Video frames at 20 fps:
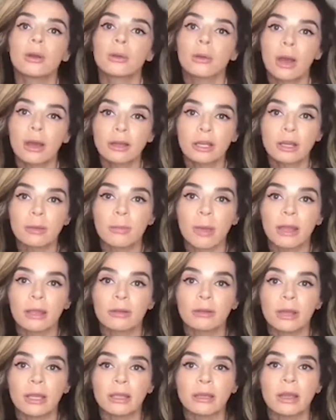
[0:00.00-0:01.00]
chronic
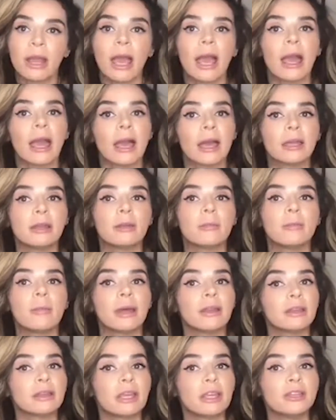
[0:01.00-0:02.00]
migraine, and
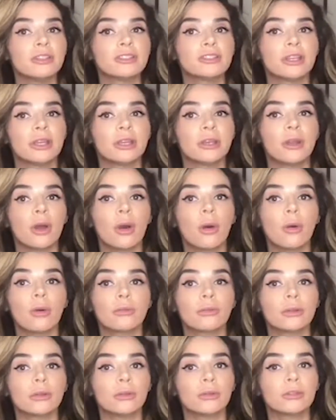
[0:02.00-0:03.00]
medication
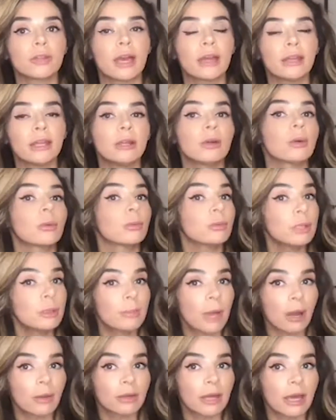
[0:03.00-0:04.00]
overuse headache or
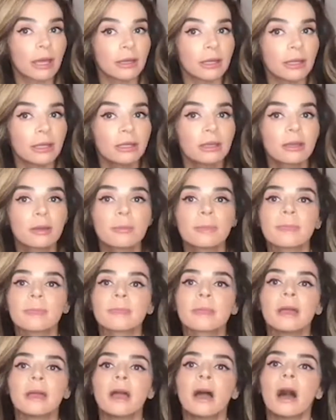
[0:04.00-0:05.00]
rebound headache.
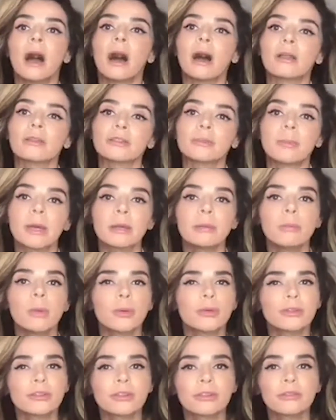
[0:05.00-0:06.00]
I'll spend
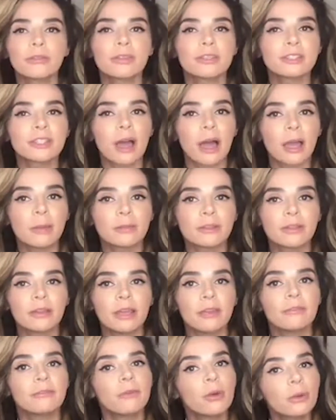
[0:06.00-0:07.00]
most of the time
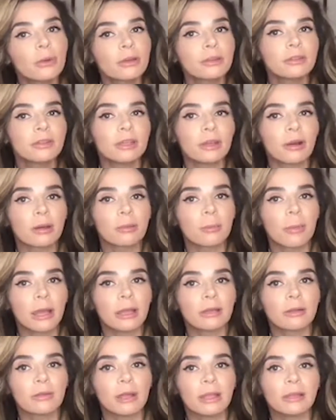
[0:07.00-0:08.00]
today focusing on
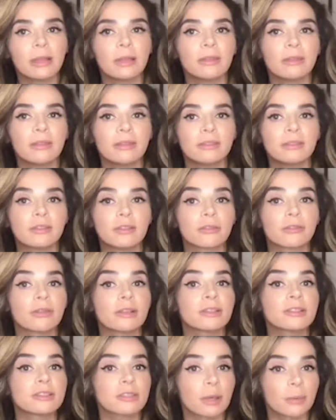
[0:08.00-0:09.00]
migraine and these
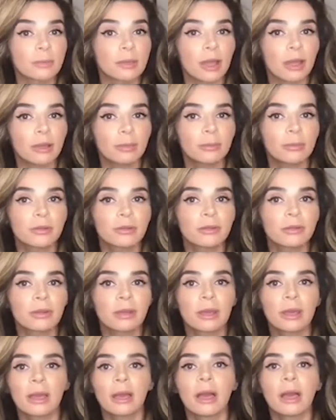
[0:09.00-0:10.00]
different subtypes.
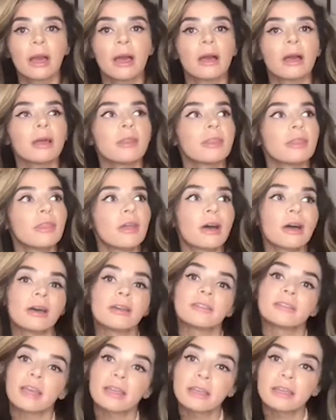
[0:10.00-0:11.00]

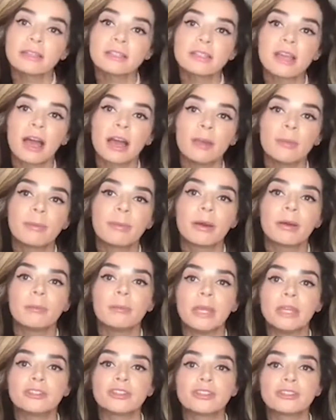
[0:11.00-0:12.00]
The second
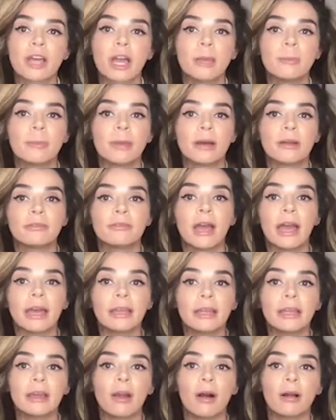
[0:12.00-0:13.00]
major type of
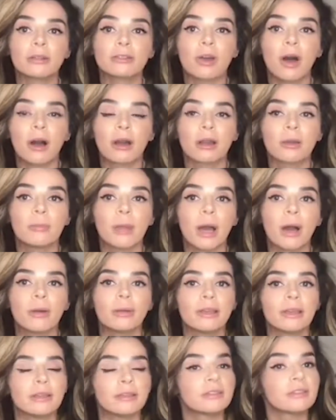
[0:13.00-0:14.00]
headache I'll talk
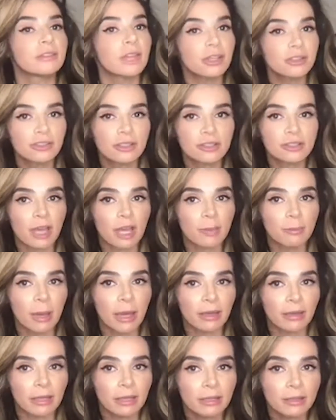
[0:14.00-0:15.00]
about is tension type
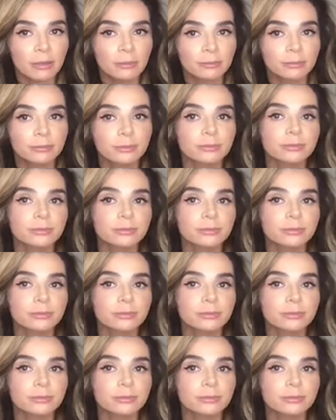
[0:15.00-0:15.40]
headache,